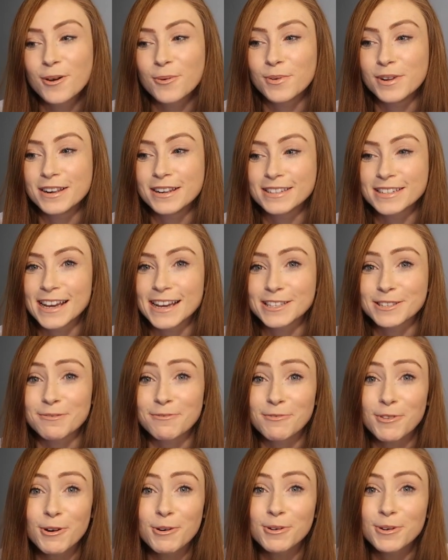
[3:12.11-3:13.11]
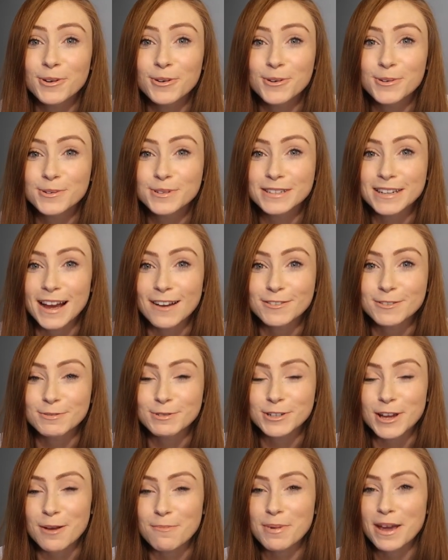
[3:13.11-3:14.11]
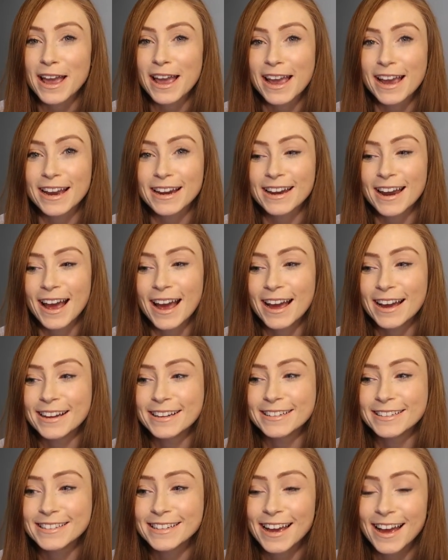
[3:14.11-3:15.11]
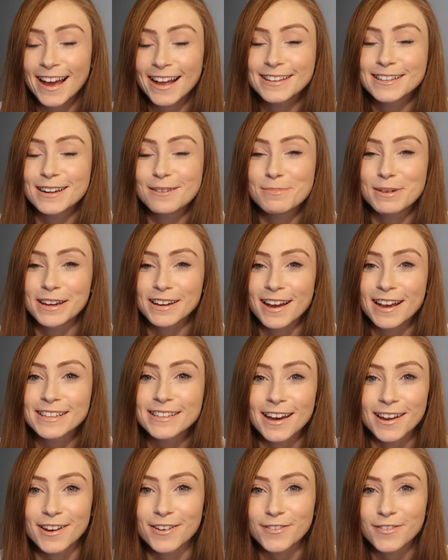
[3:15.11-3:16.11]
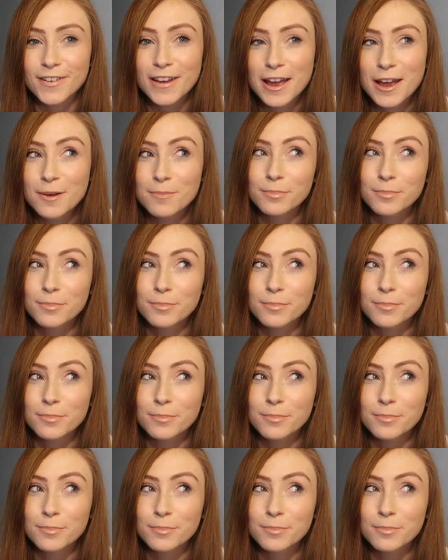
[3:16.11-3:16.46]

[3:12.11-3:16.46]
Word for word: We'll take some photos and have some champagne, and yeah, it'll be a nice kind of